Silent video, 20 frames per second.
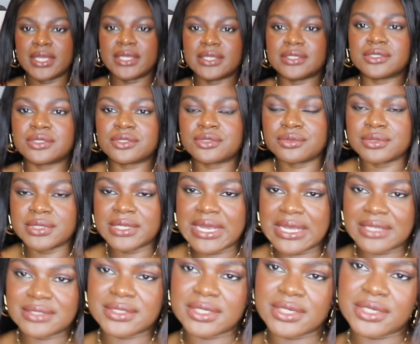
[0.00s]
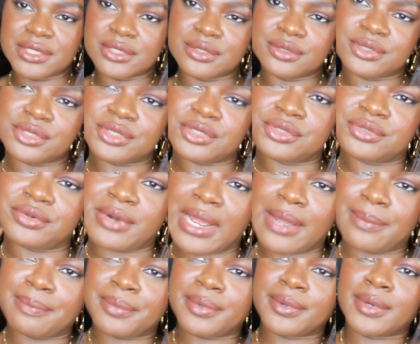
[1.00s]
It's, it has a little
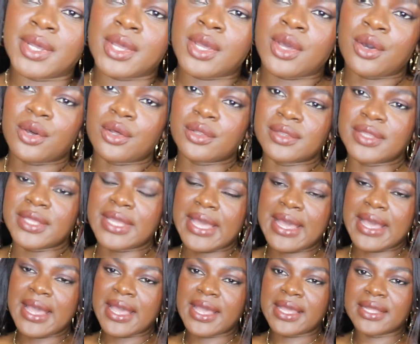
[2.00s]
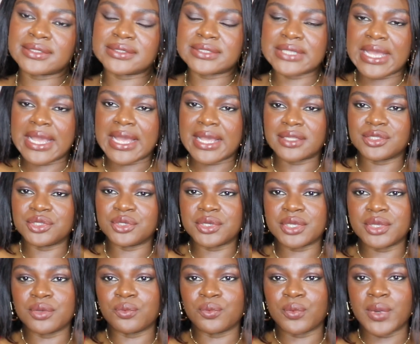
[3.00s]
strap on the hand and you
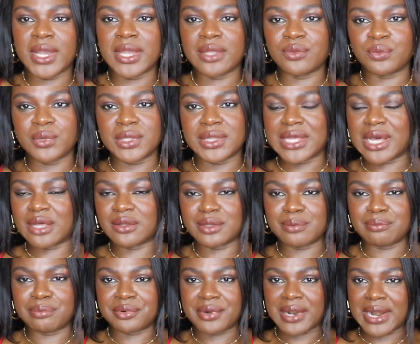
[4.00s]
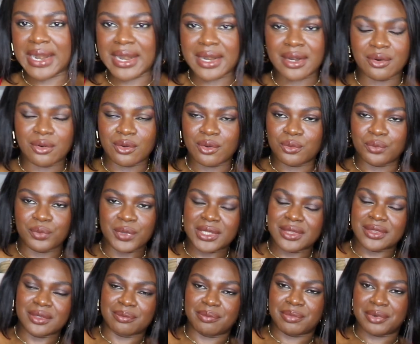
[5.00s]
can wear it without a bra or
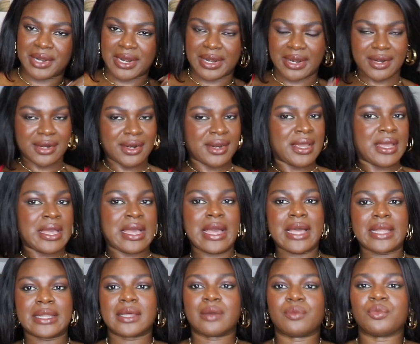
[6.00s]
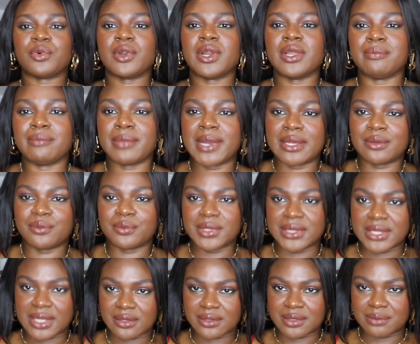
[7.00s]
with a bra and I'm wearing mine
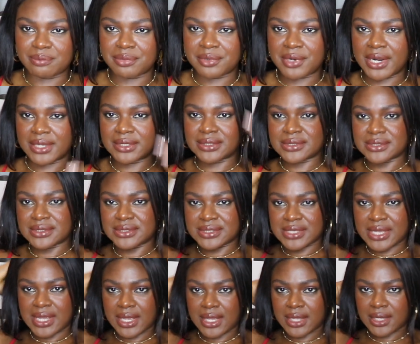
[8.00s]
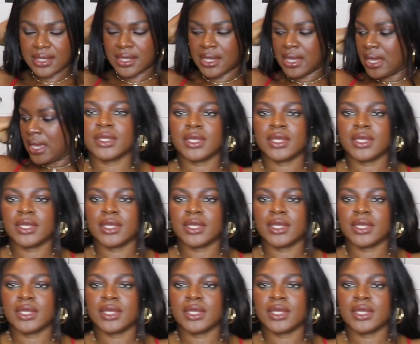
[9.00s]
without a bra today.